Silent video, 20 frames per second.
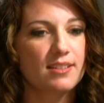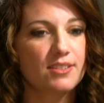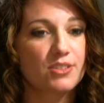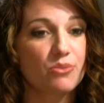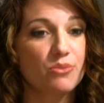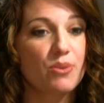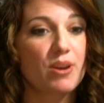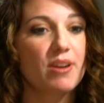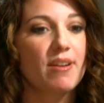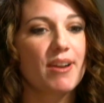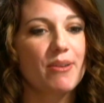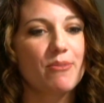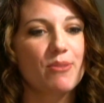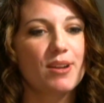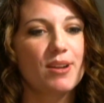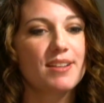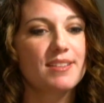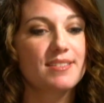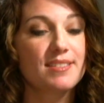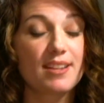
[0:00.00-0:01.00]
to where I
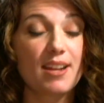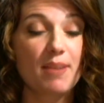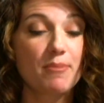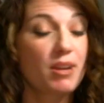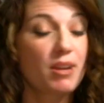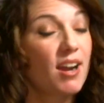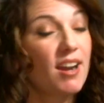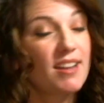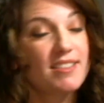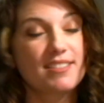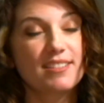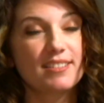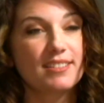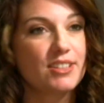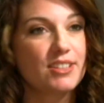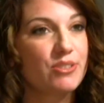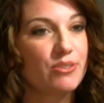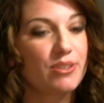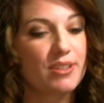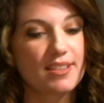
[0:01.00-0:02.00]
was, and I'm
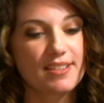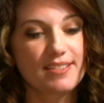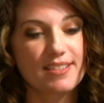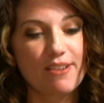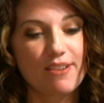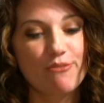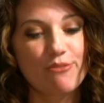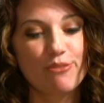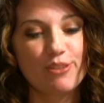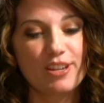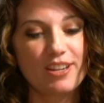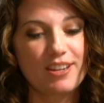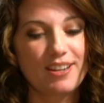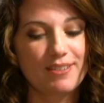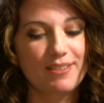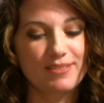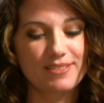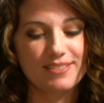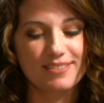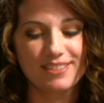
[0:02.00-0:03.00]
constantly doing this
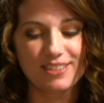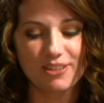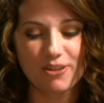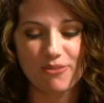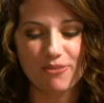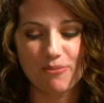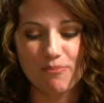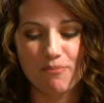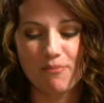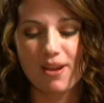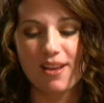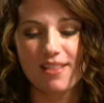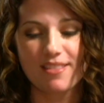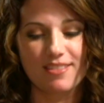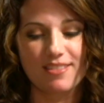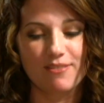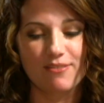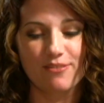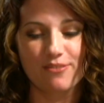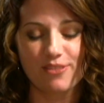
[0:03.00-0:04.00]
every you know month
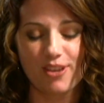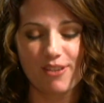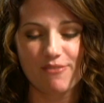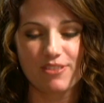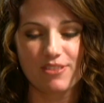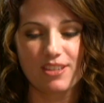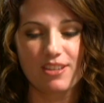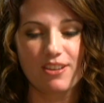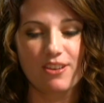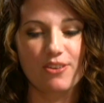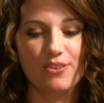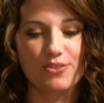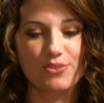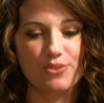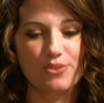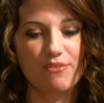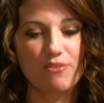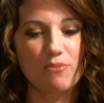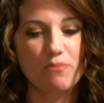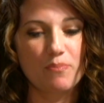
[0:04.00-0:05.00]
of, of the year is
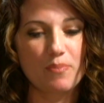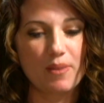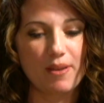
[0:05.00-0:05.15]
sort of a,